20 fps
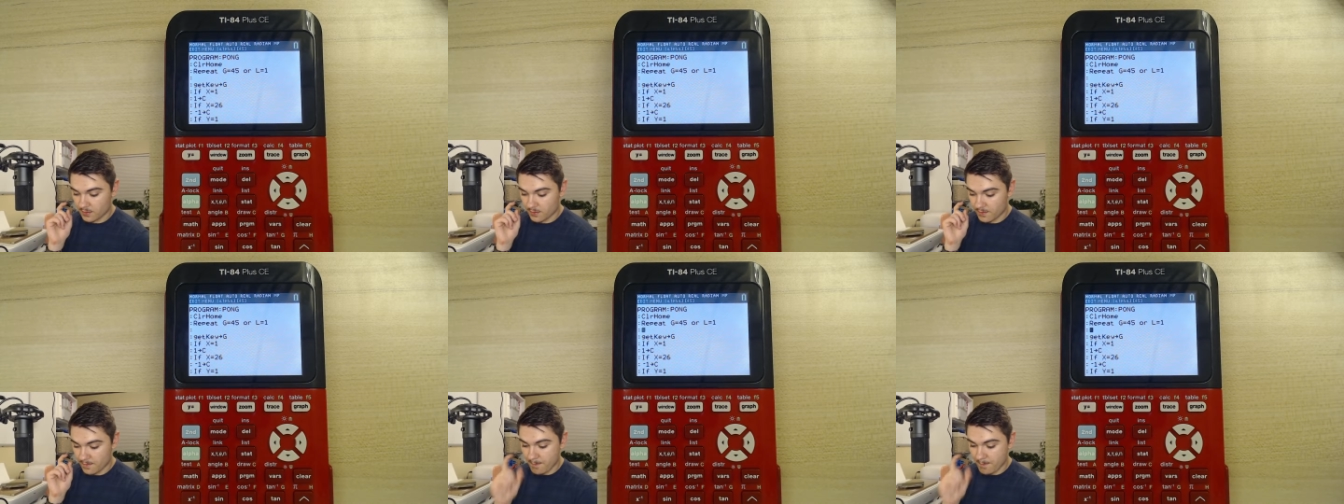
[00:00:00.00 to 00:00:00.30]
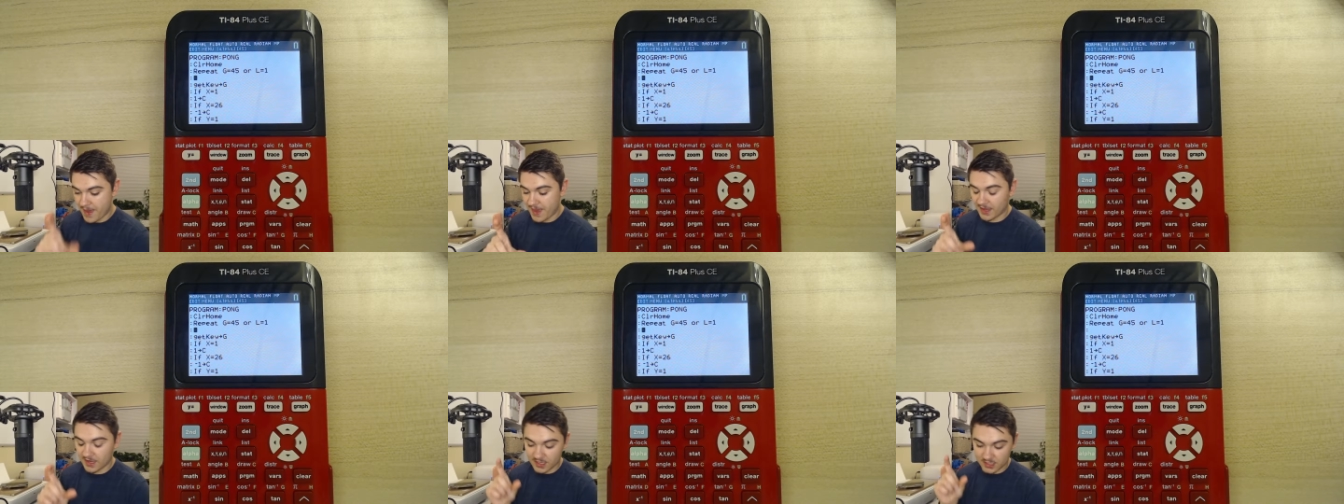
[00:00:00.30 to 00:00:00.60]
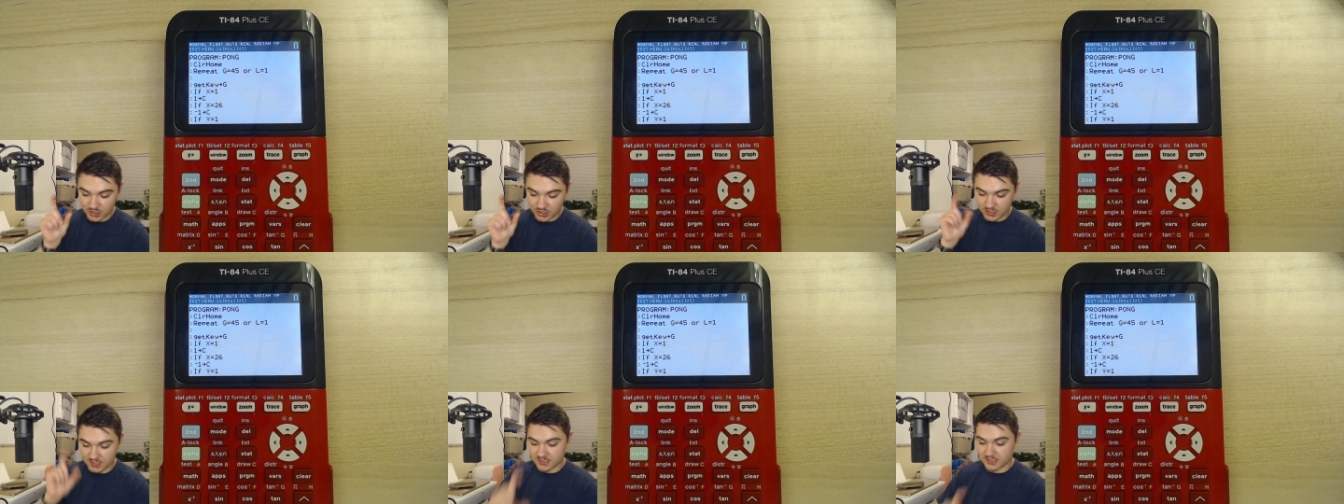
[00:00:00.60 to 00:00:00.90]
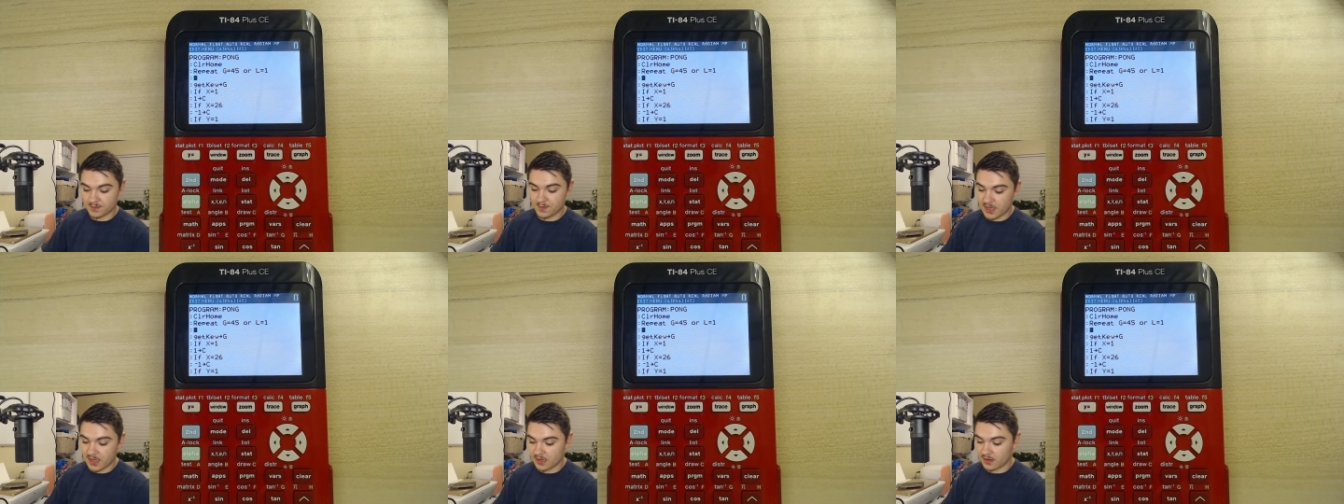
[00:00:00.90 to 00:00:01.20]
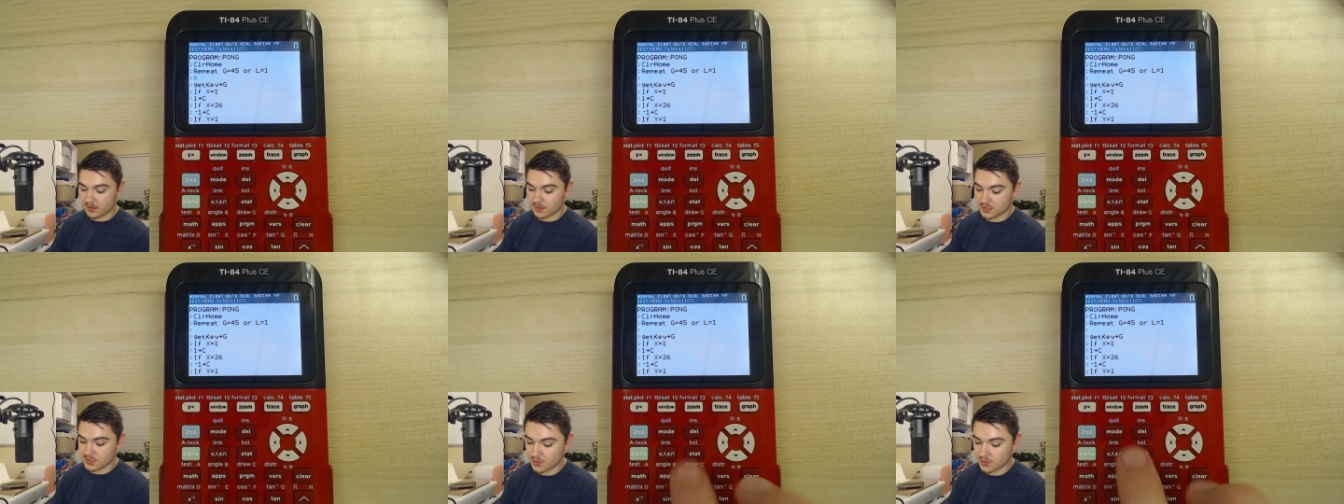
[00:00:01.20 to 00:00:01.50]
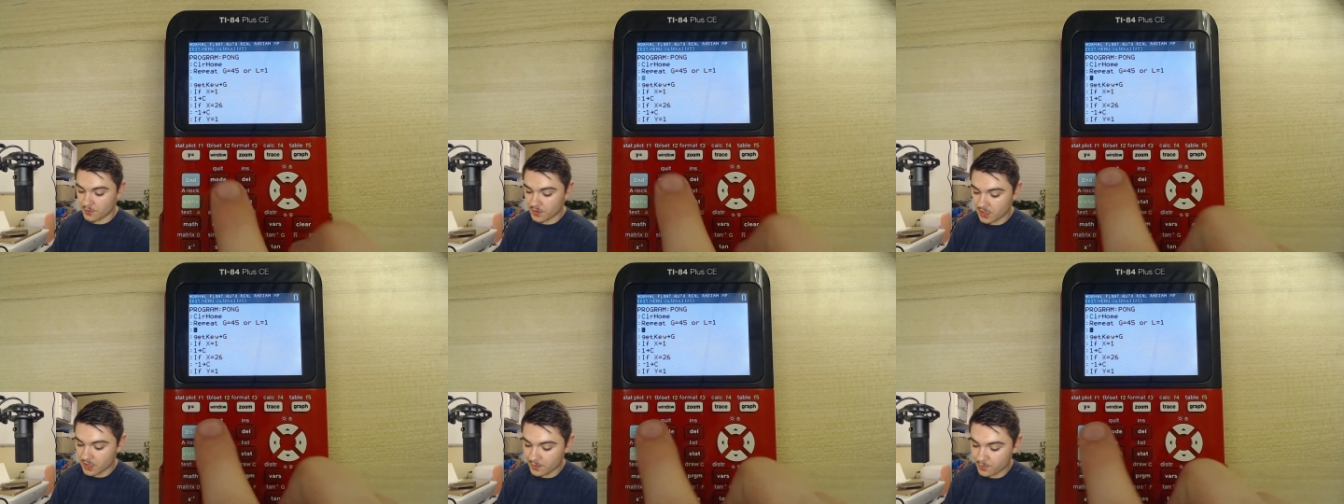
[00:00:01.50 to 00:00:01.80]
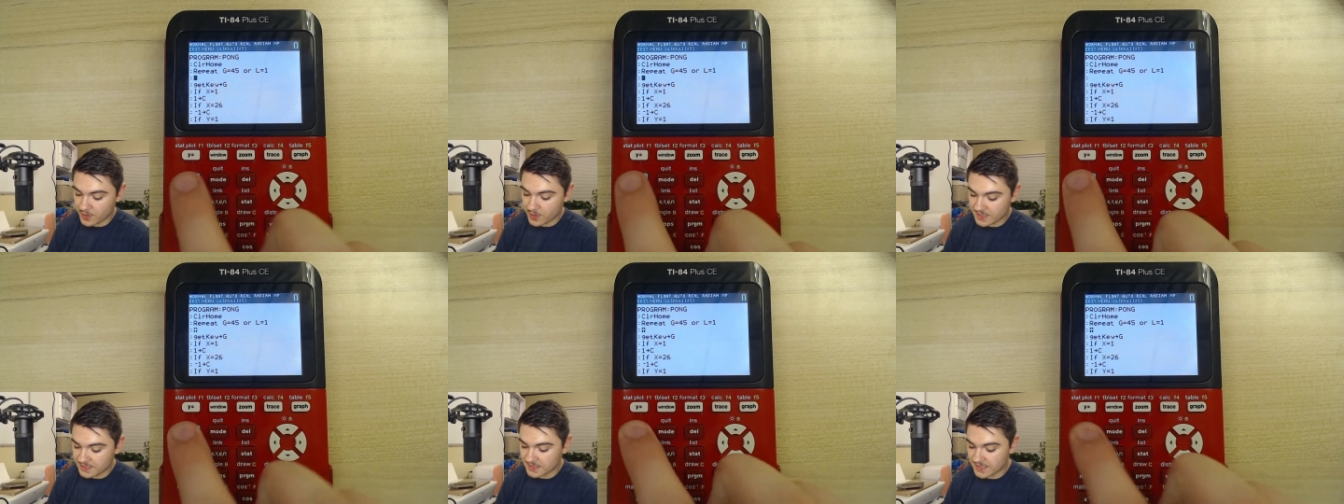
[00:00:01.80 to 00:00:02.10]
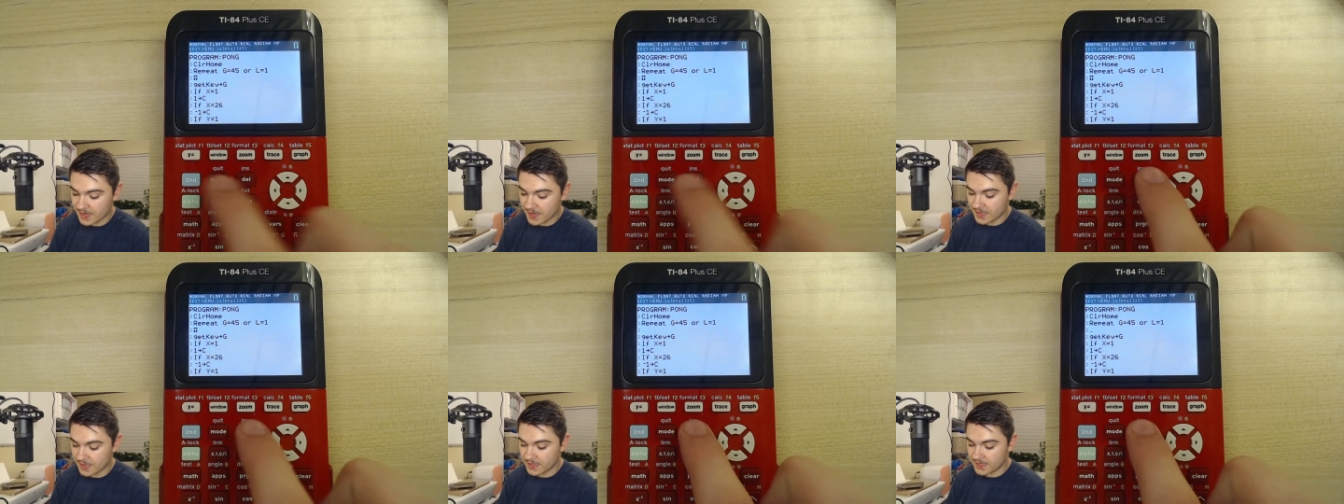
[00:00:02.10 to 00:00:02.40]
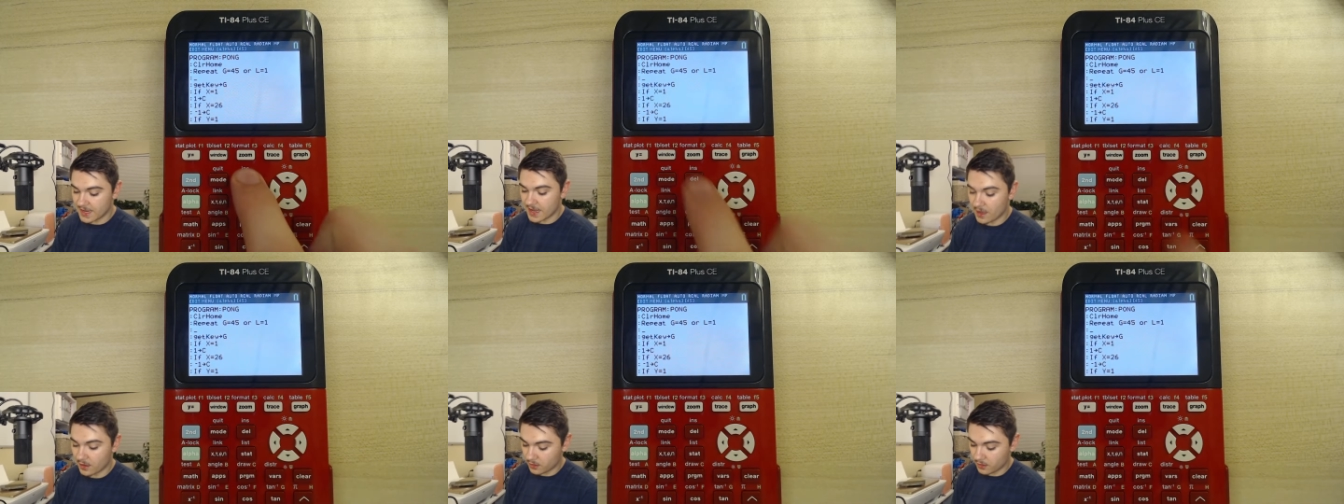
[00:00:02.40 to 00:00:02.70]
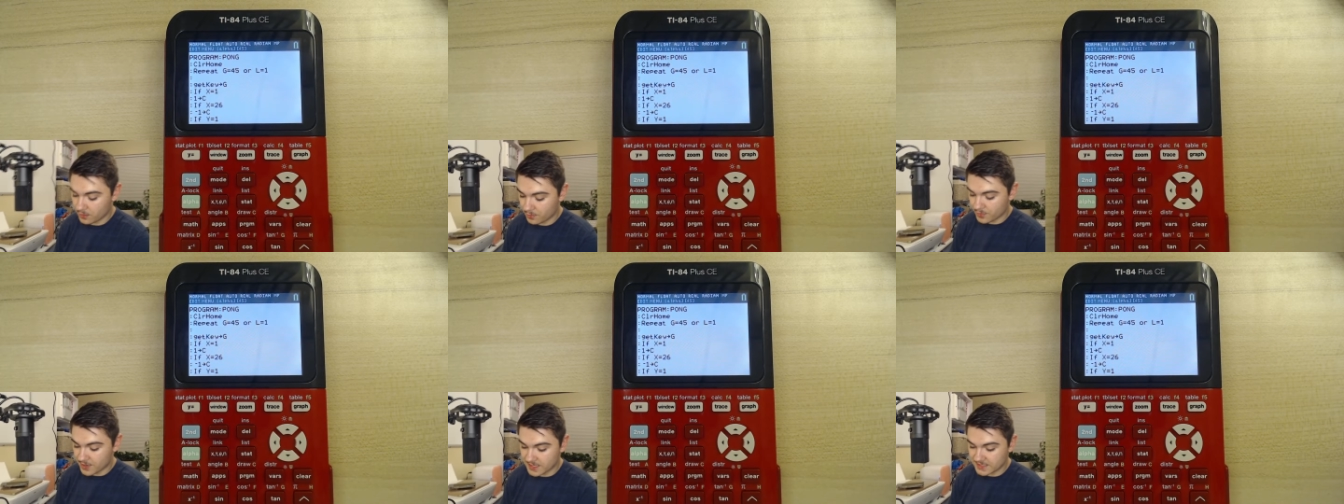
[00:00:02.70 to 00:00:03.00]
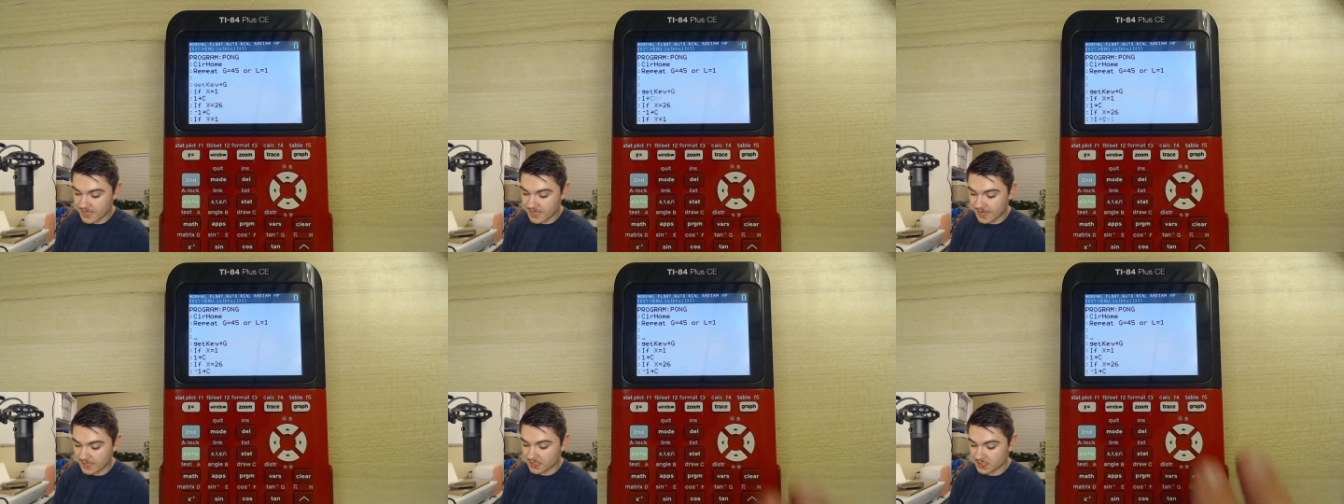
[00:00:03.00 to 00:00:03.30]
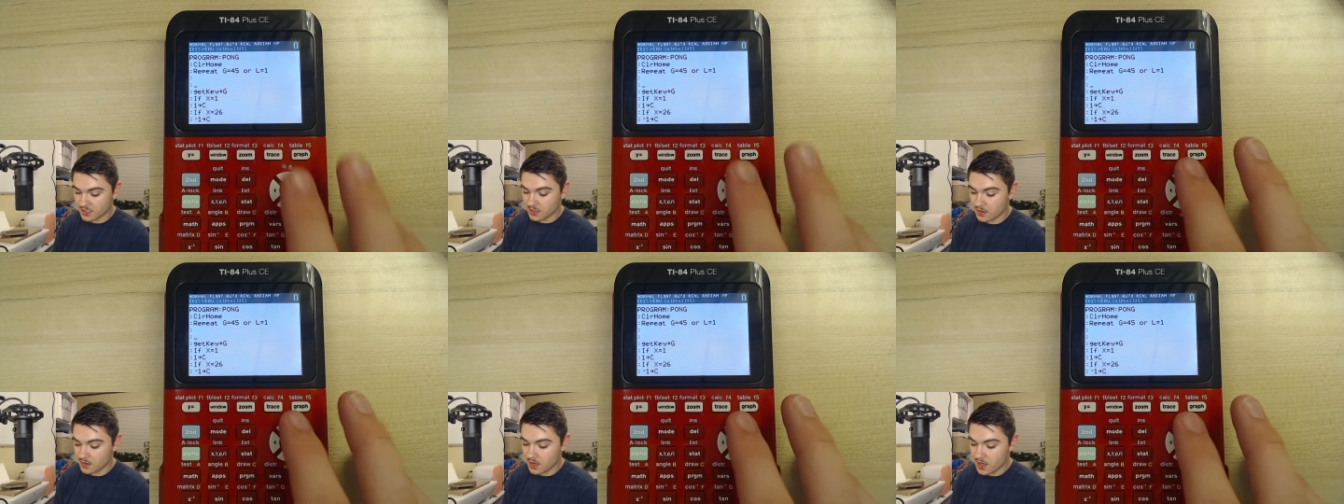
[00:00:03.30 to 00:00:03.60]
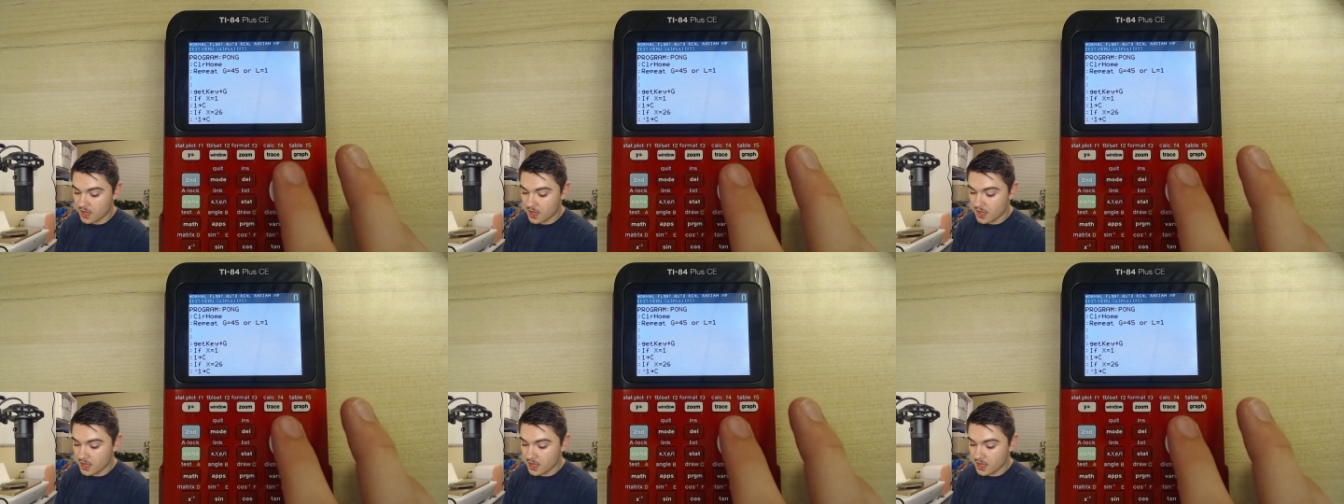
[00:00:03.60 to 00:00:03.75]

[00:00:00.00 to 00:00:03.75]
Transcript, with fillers: manage the speed. So we're gonna press second del, press enter,